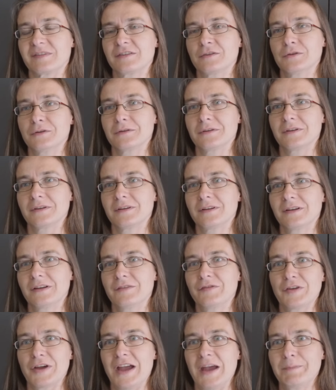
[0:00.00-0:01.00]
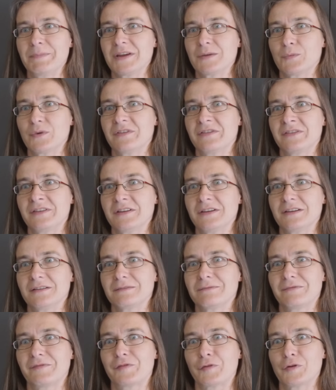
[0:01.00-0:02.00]
So if you're happy with the
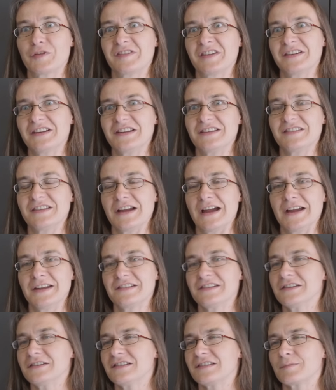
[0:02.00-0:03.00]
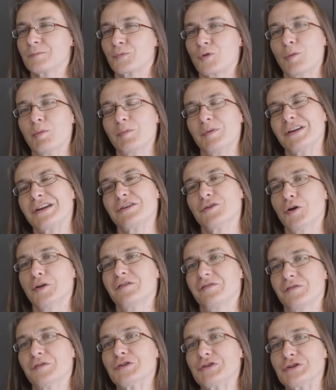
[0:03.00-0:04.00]
first and easy answer, it's probably
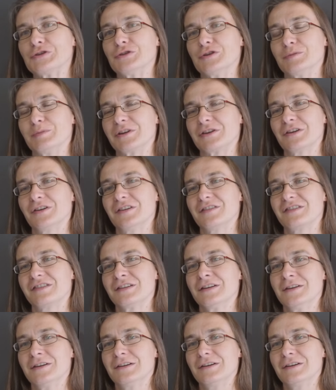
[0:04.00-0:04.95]
not for you, because